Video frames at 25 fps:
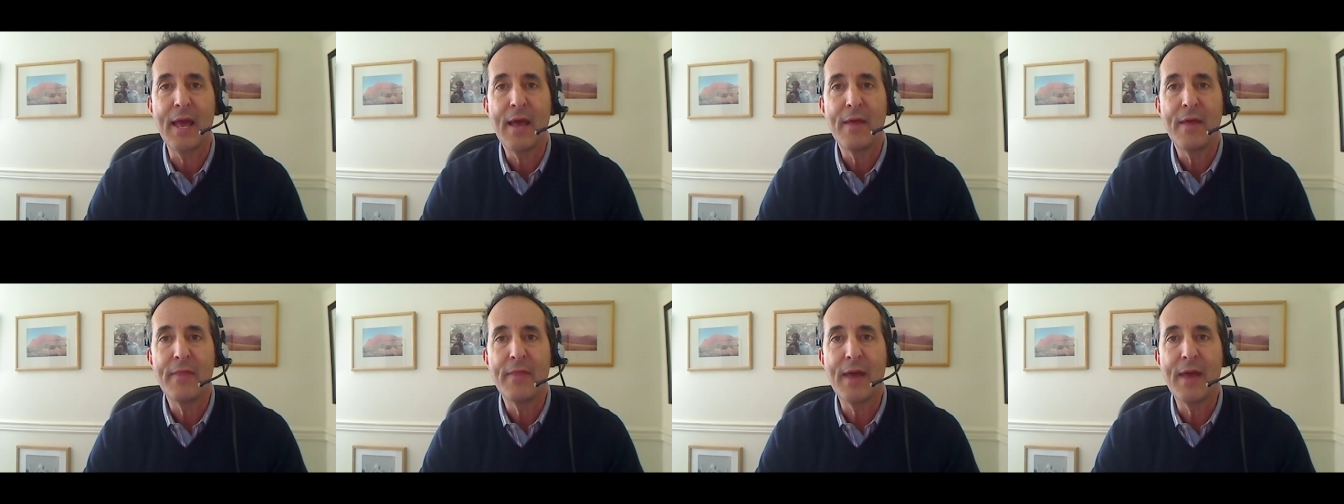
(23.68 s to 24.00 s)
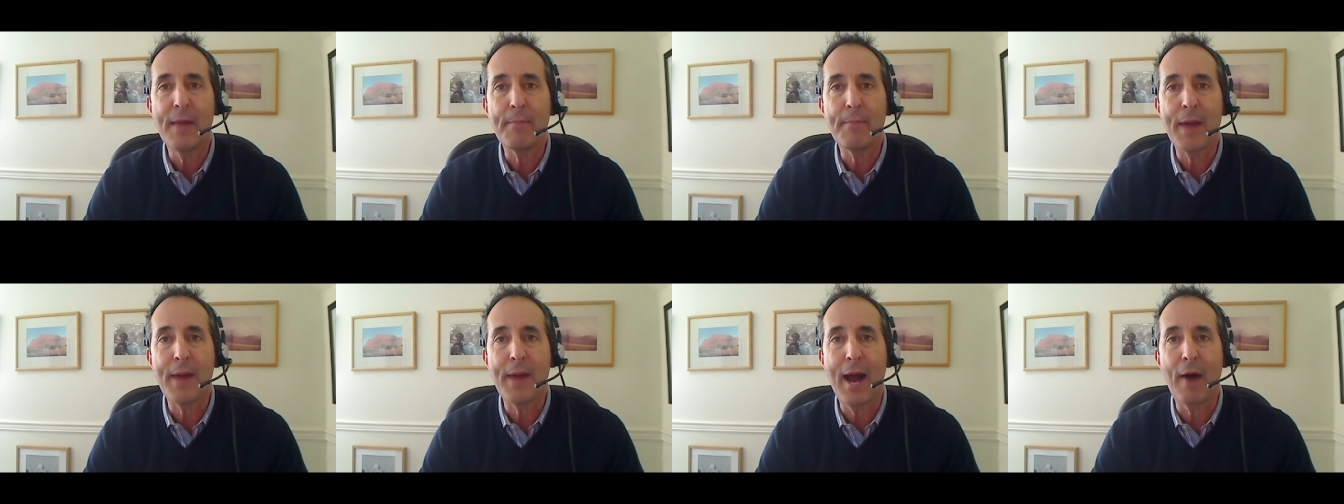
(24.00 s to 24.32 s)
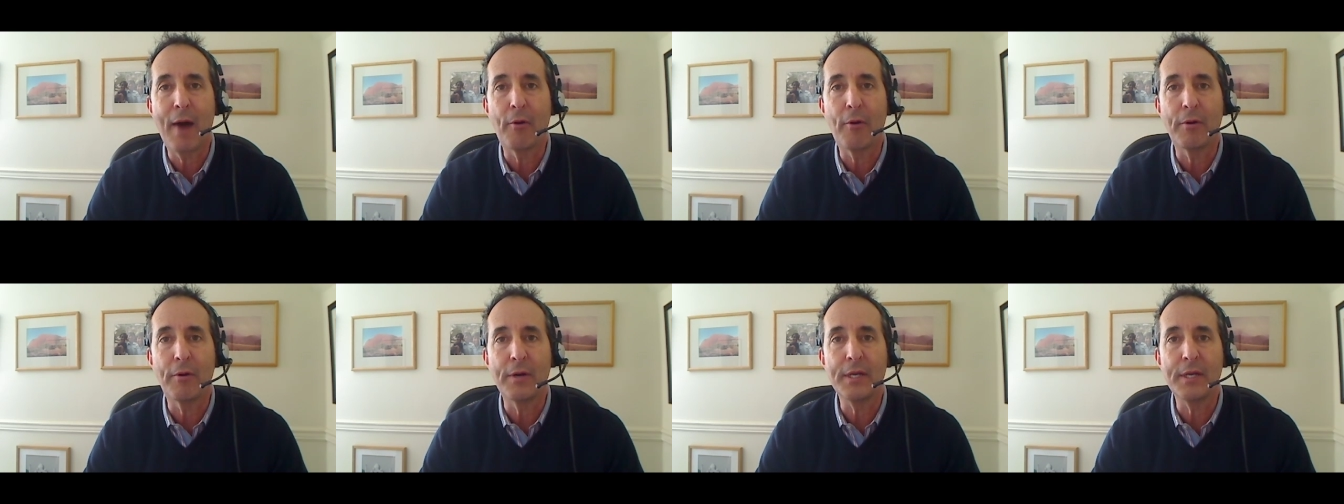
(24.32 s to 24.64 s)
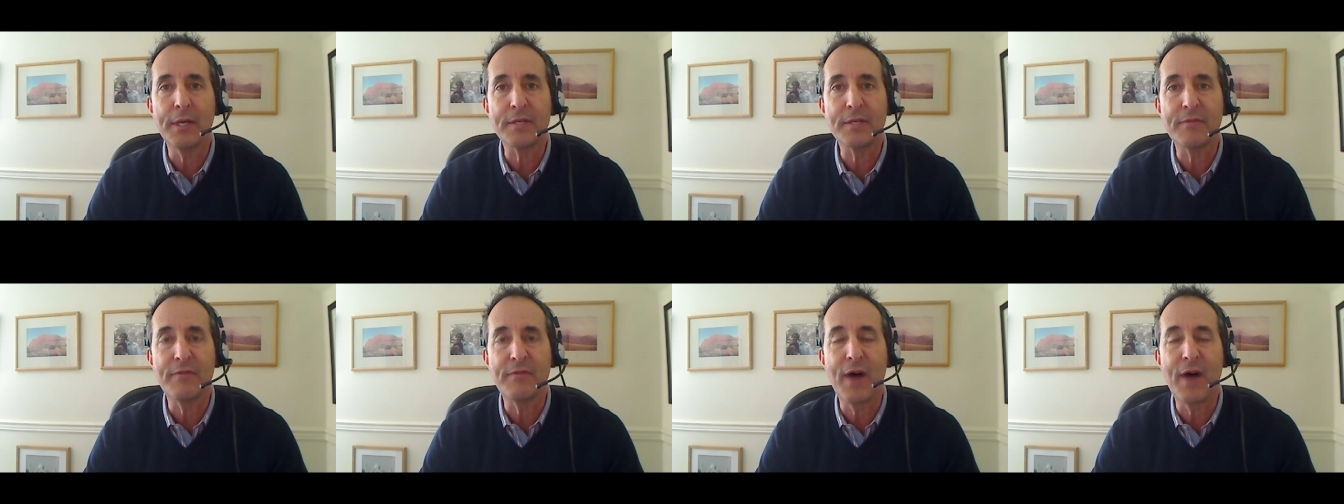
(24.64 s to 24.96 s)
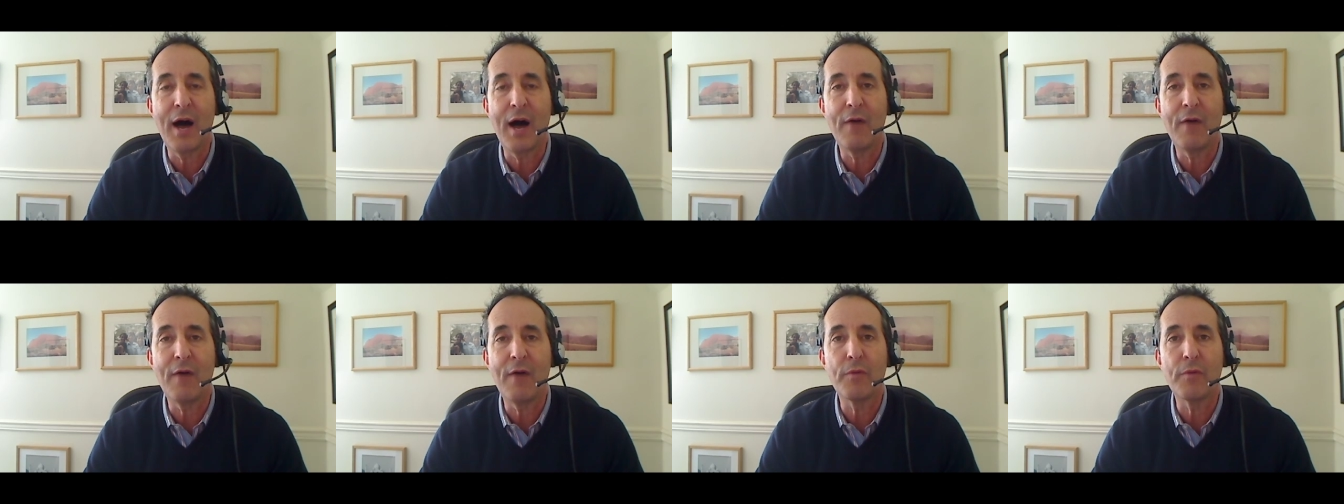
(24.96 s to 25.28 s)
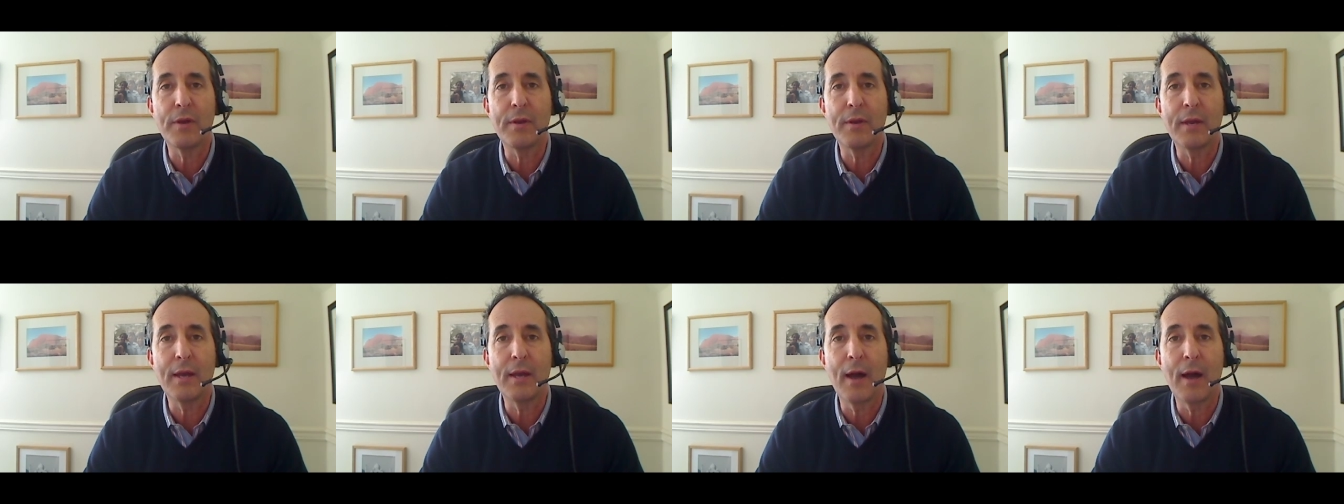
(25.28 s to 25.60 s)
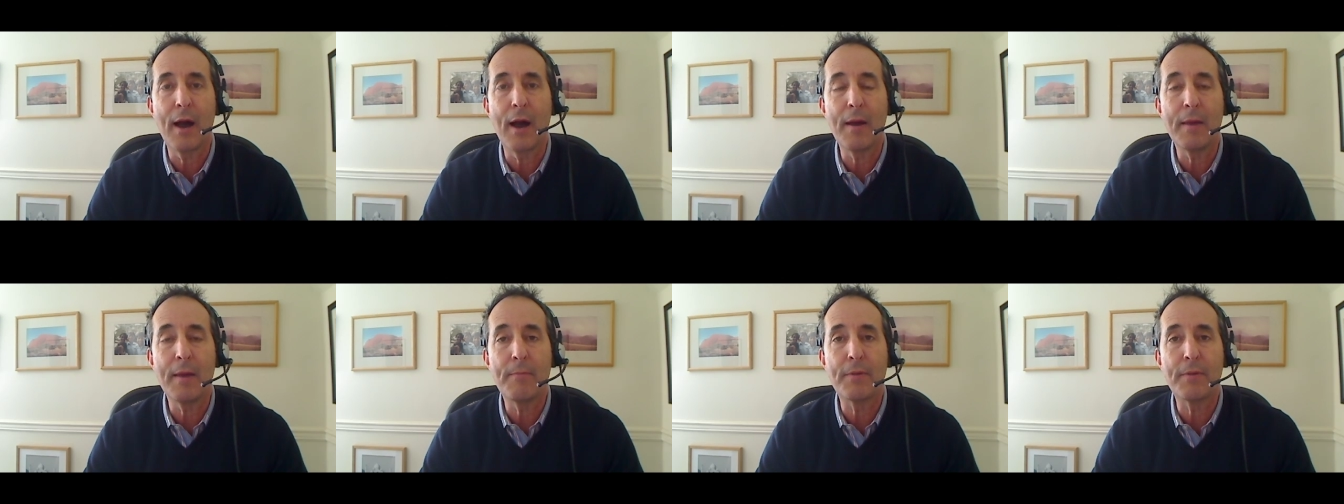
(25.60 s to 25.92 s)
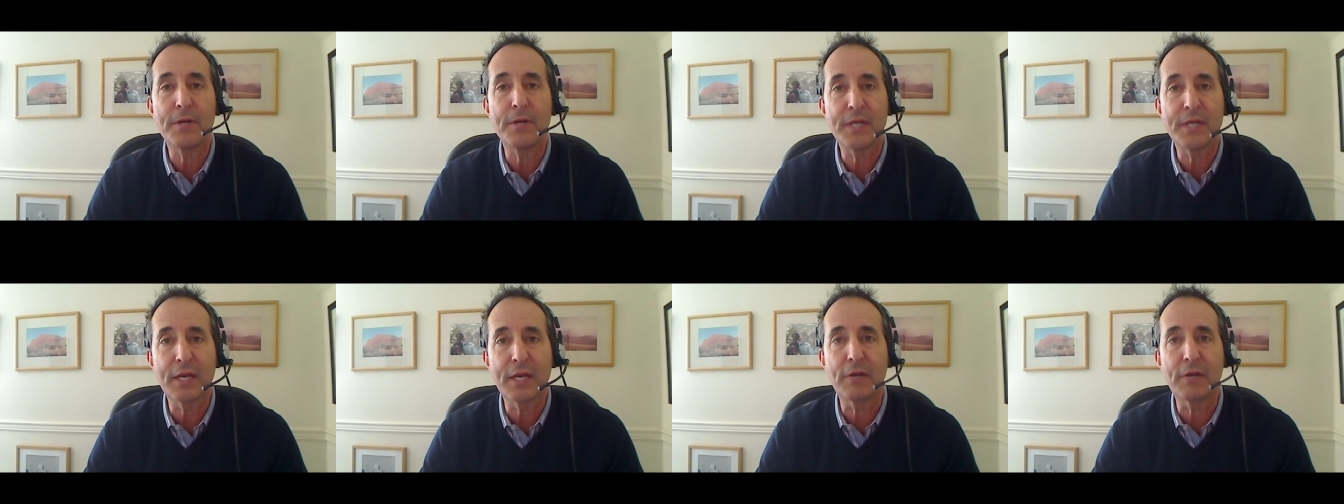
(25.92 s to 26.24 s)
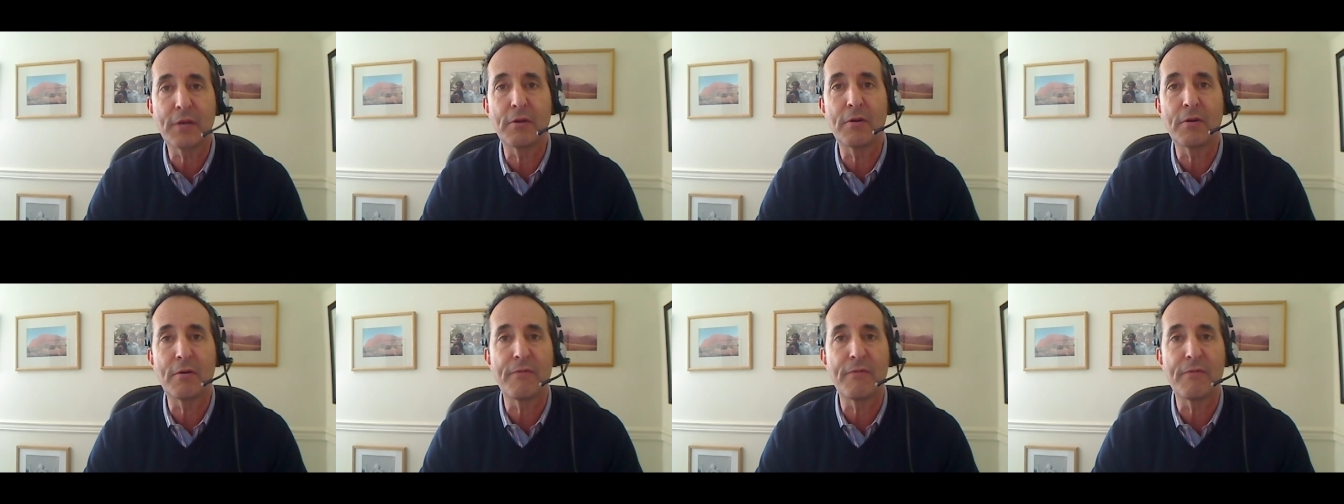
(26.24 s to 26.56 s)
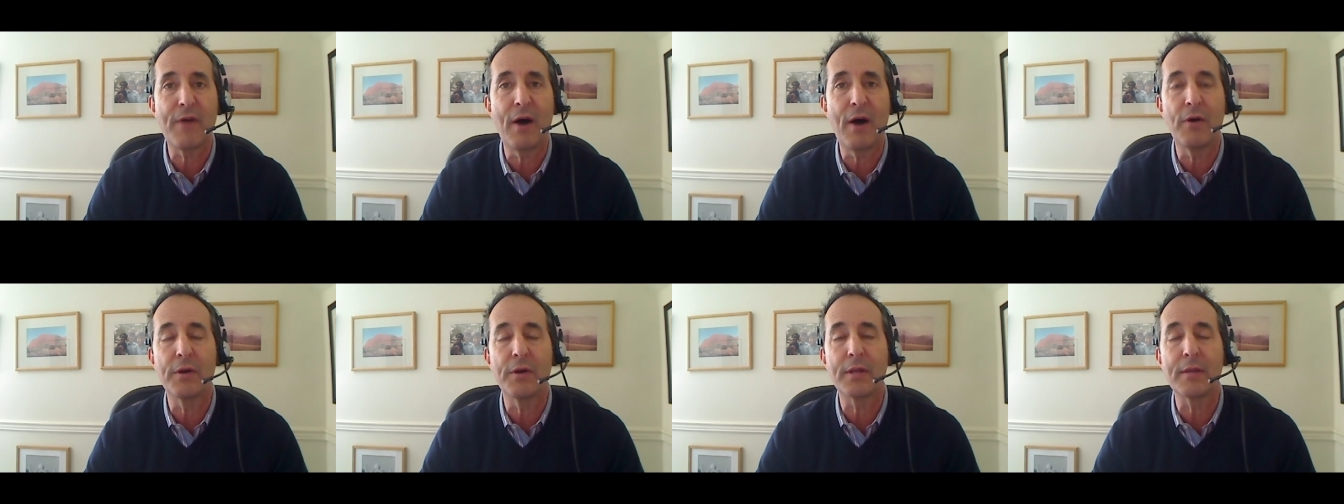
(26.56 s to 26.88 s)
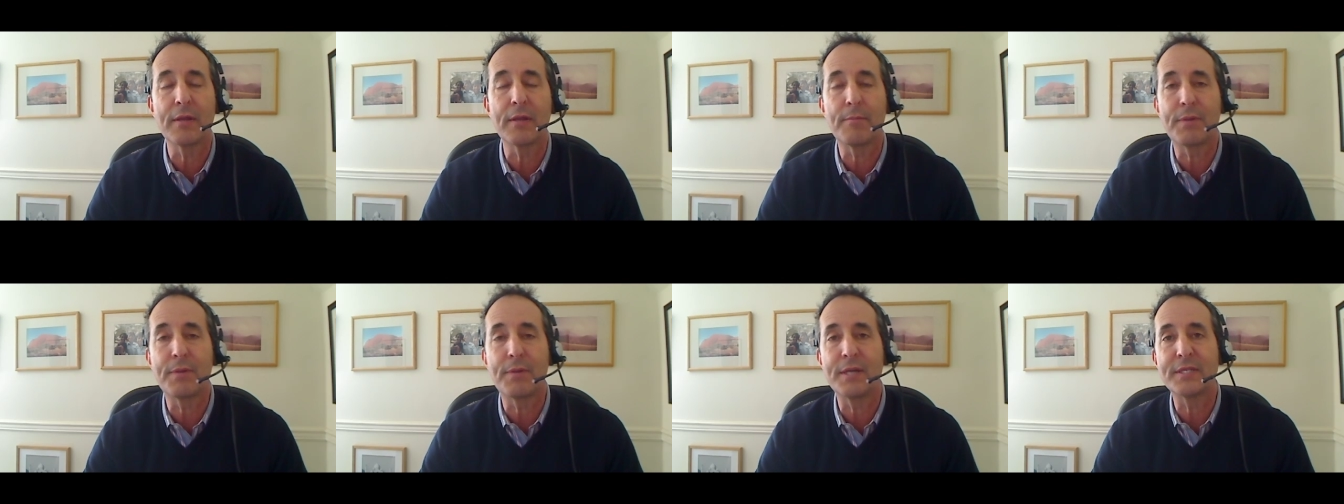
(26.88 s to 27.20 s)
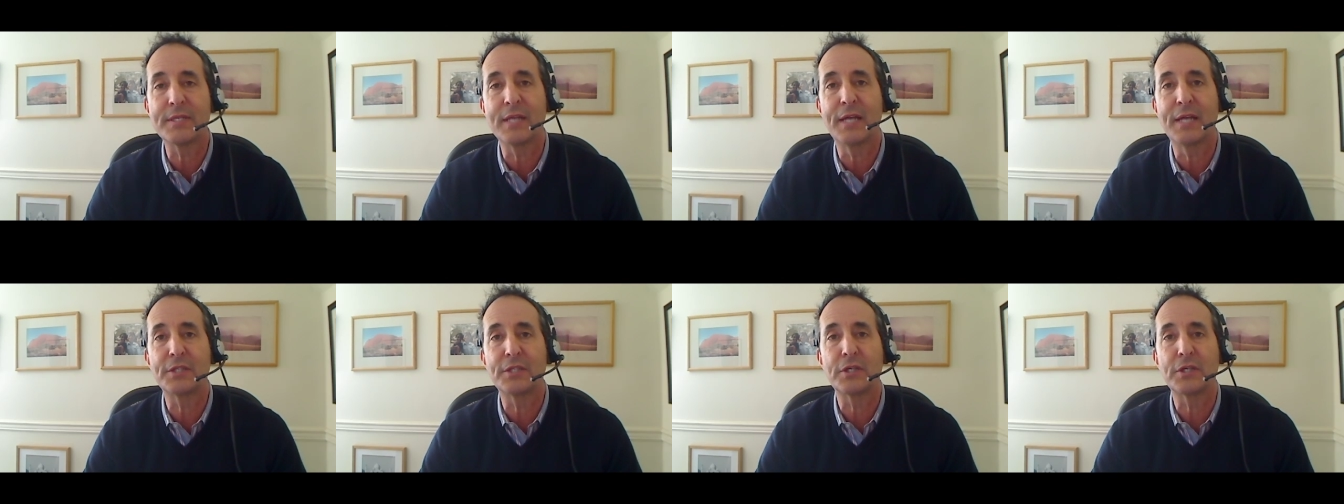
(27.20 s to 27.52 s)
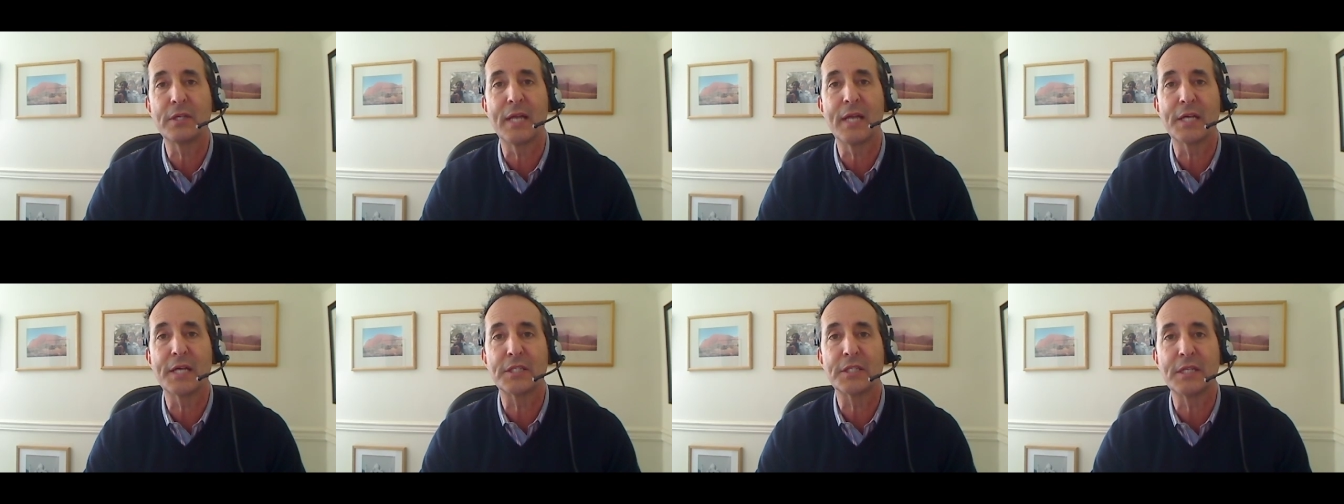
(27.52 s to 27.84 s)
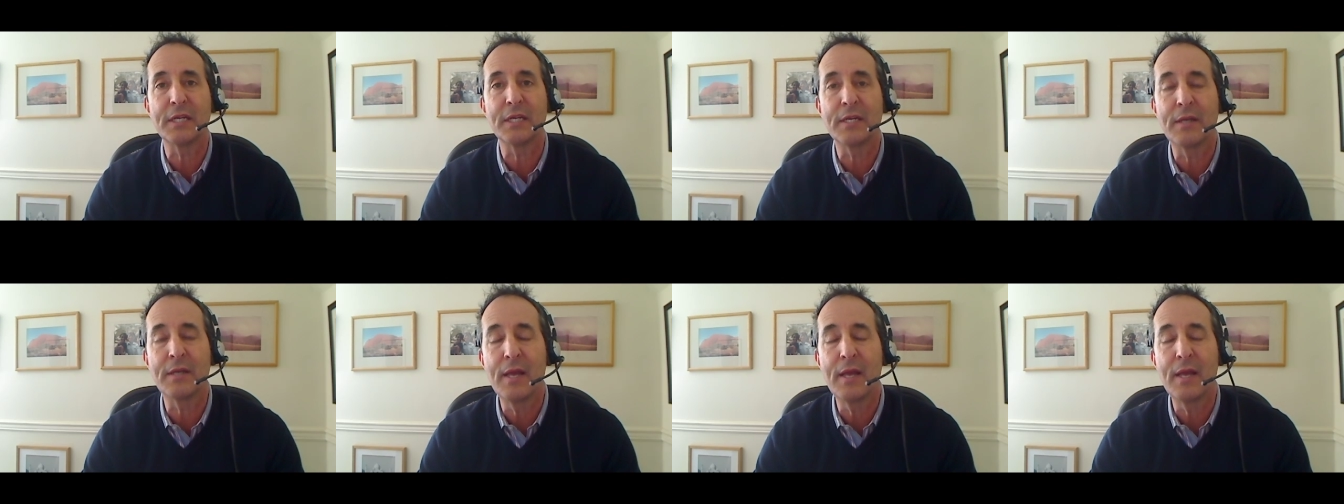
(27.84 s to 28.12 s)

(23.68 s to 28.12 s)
that power is involved with, in particular following the presidential election